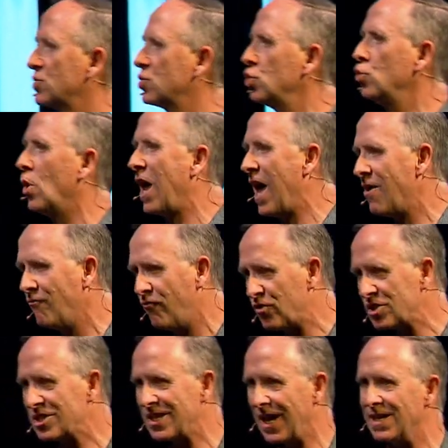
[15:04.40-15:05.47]
to
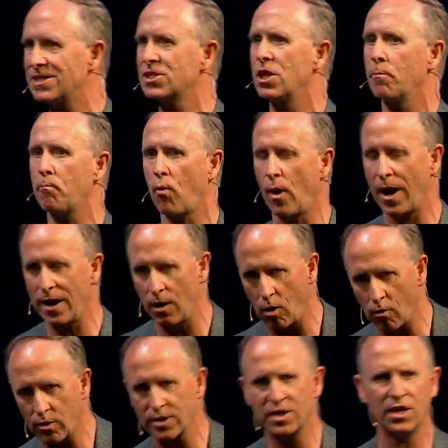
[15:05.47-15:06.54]
emphasize the
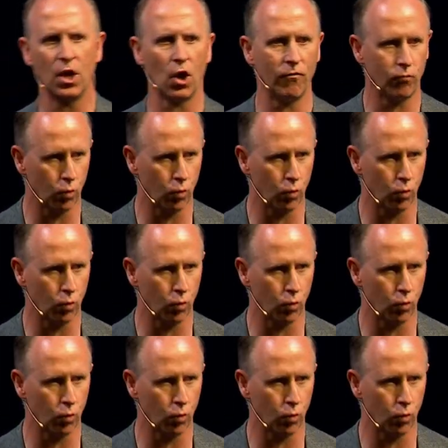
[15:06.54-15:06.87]
priority of